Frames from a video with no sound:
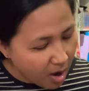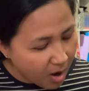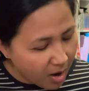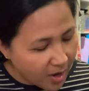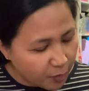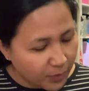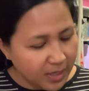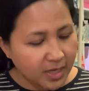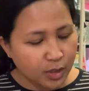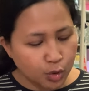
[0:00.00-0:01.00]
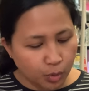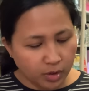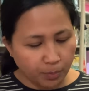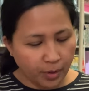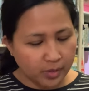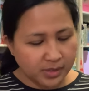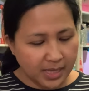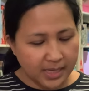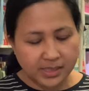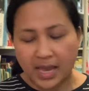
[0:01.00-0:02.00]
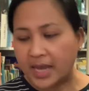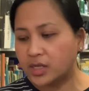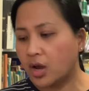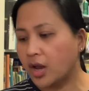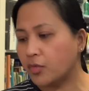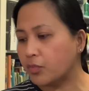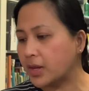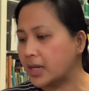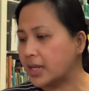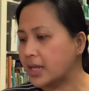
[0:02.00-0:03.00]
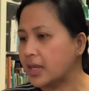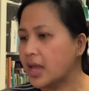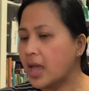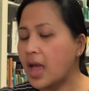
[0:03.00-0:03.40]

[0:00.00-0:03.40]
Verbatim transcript: I really enjoyed the process and I really